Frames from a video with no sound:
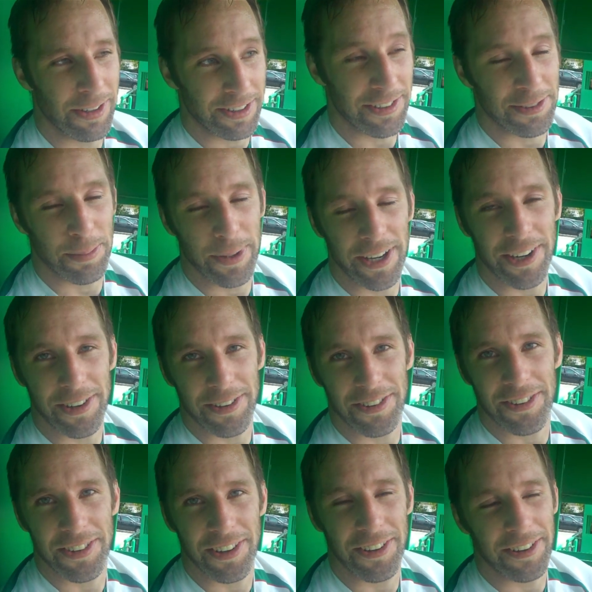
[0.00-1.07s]
disappears.
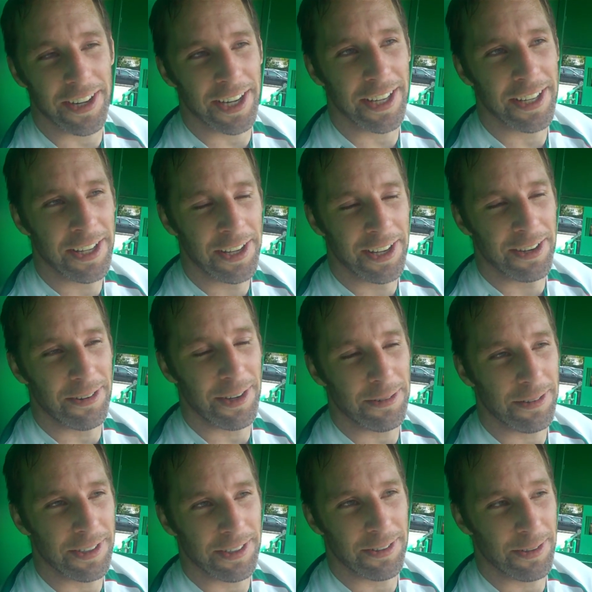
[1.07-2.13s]
So uh, well,
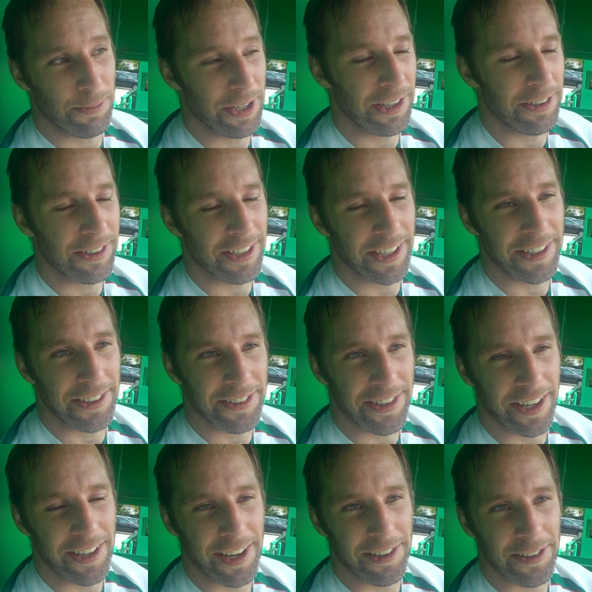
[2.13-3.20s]
it might look like there's
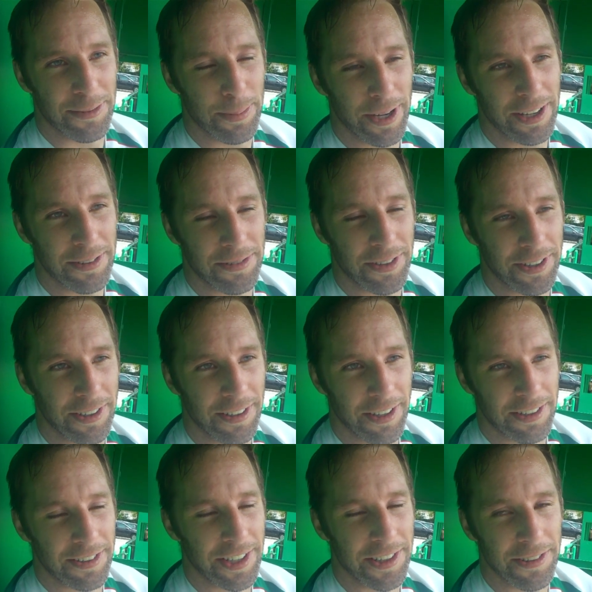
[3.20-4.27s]
10 yards of space for
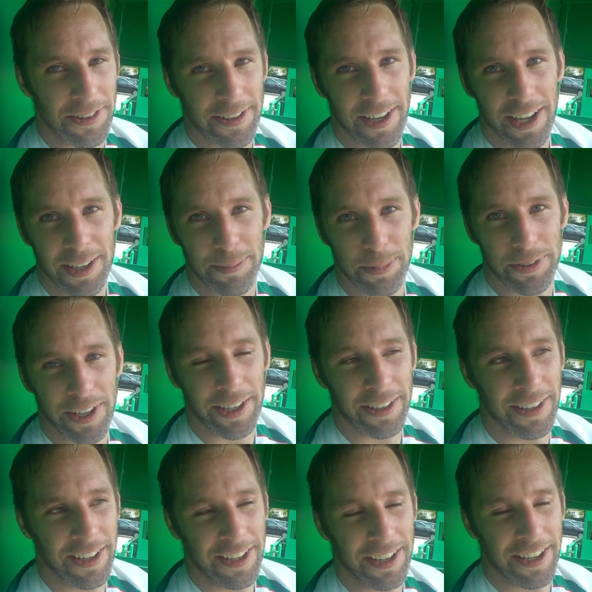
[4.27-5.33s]
a side to attack, but then,
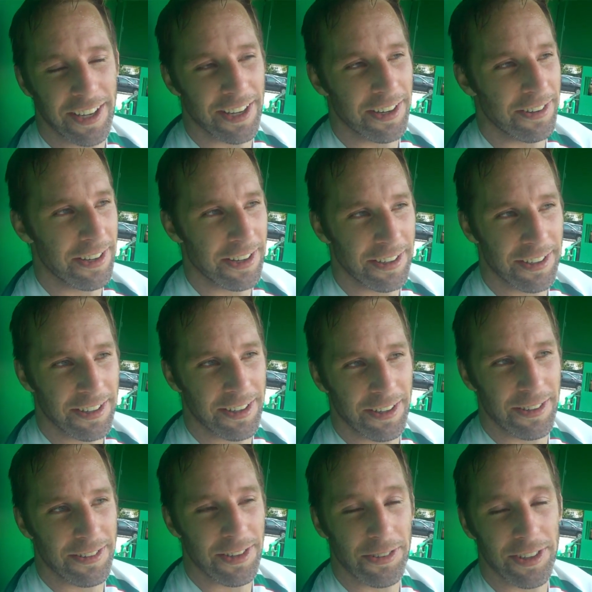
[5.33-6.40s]
you know, you,
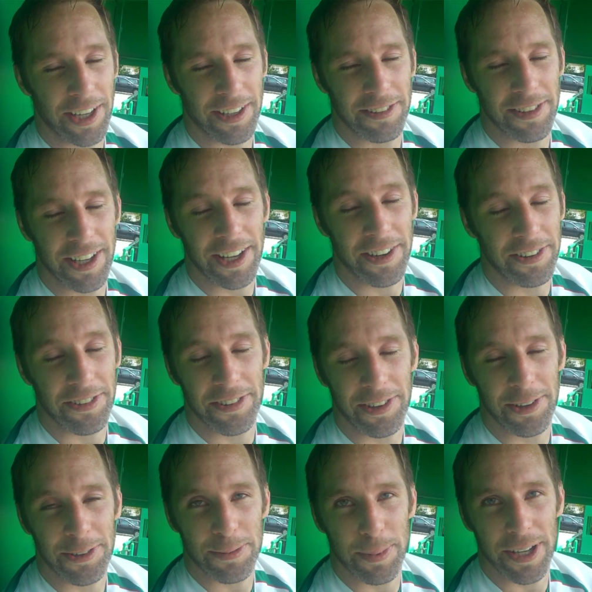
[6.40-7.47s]
two seconds later there's
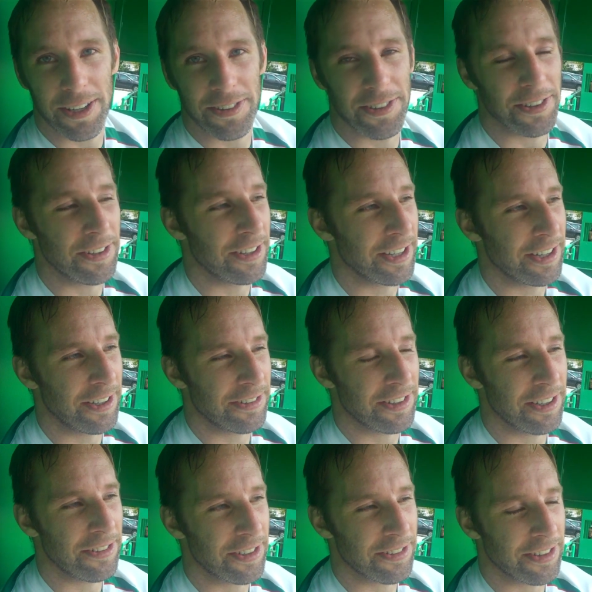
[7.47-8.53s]
no space. So, you know, it's
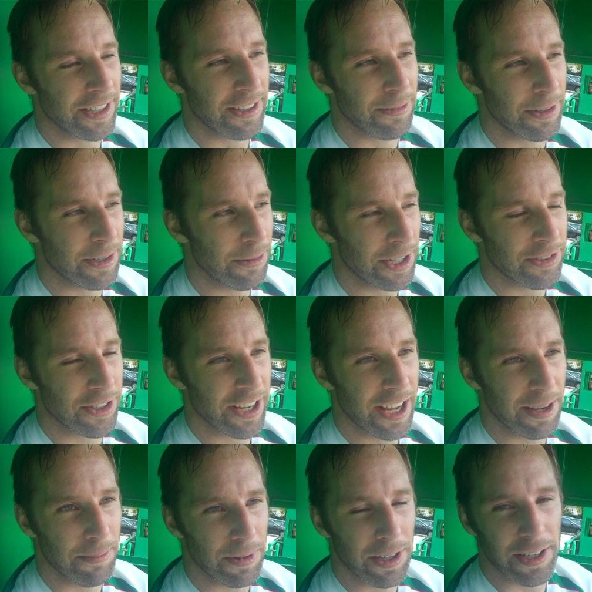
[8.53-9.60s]
interesting when you watch a
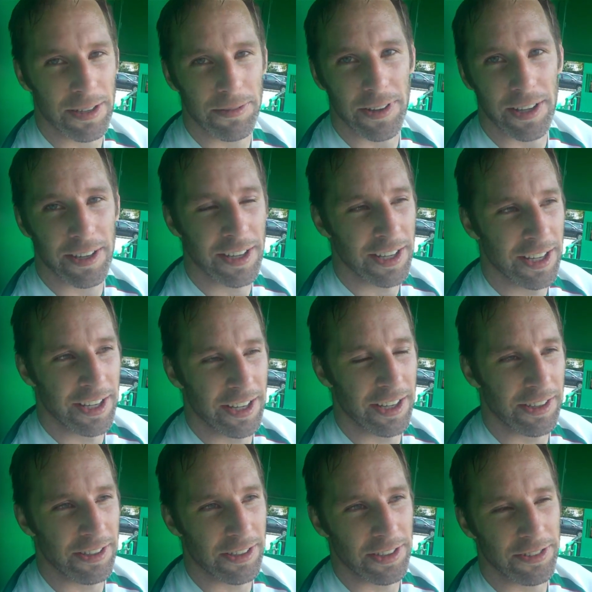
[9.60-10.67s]
game live that, you
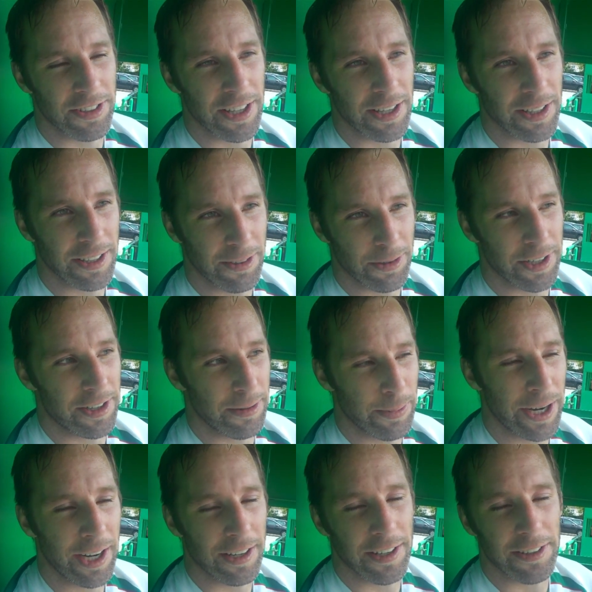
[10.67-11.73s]
know, you see where there
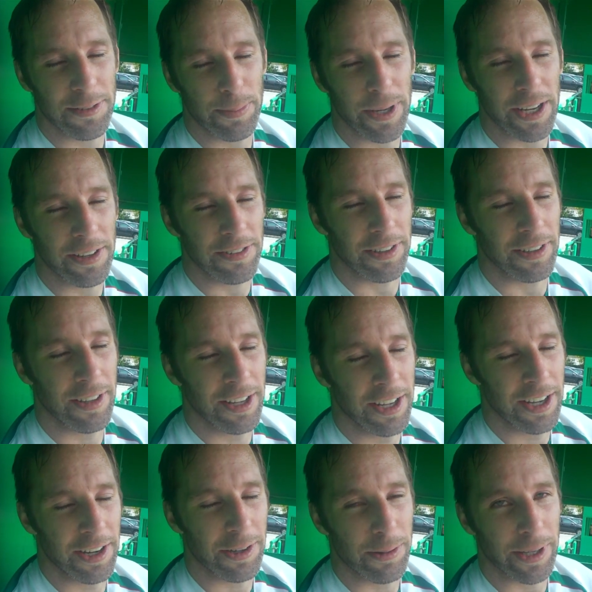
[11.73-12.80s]
apparently is space and
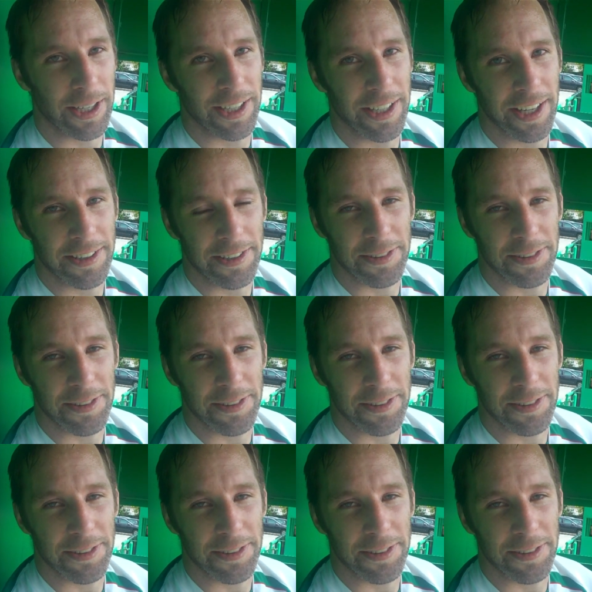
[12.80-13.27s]
how quickly that